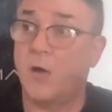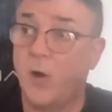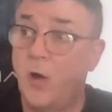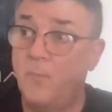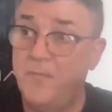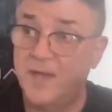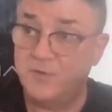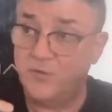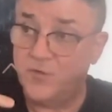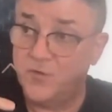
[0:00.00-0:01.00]
are all
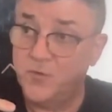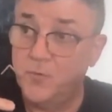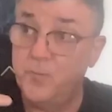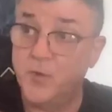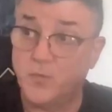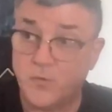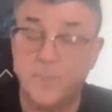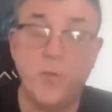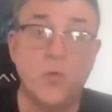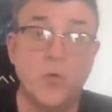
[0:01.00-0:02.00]
meant to
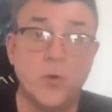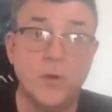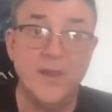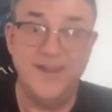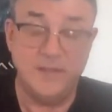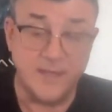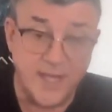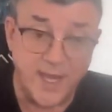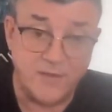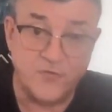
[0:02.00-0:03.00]
build rapport,
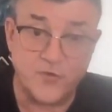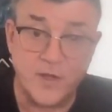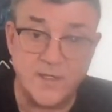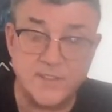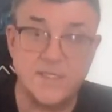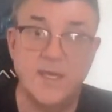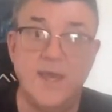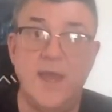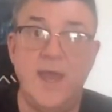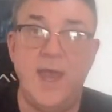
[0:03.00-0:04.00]
to gain trust,